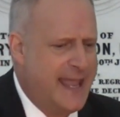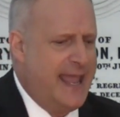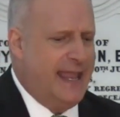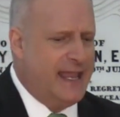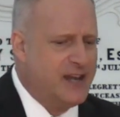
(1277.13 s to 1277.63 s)

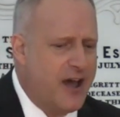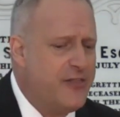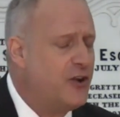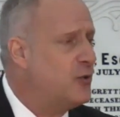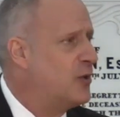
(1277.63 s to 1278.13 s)
In
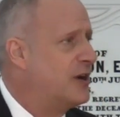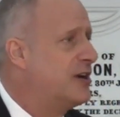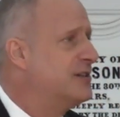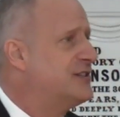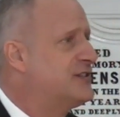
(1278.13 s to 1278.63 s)
other
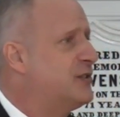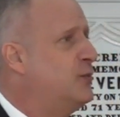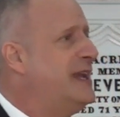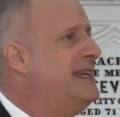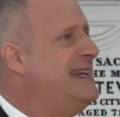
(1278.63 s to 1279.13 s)
words,
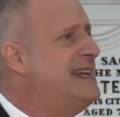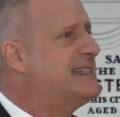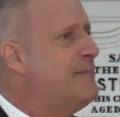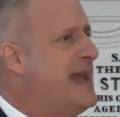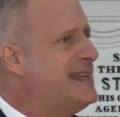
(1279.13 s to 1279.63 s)
we need
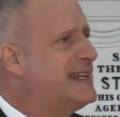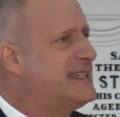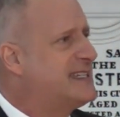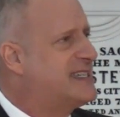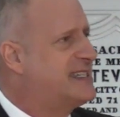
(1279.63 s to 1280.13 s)
to make a
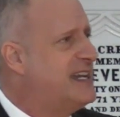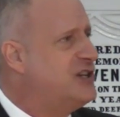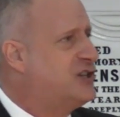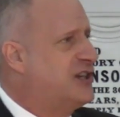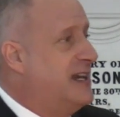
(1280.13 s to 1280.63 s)

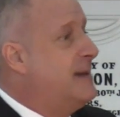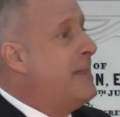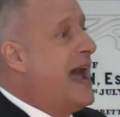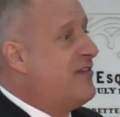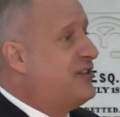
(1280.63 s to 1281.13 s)
distinction in
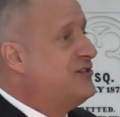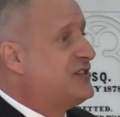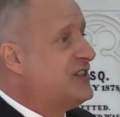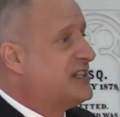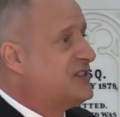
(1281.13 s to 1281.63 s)
Matthew
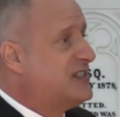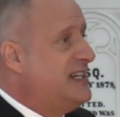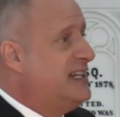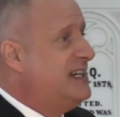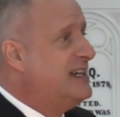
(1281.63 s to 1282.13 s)

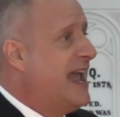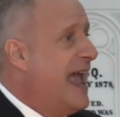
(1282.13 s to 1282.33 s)
16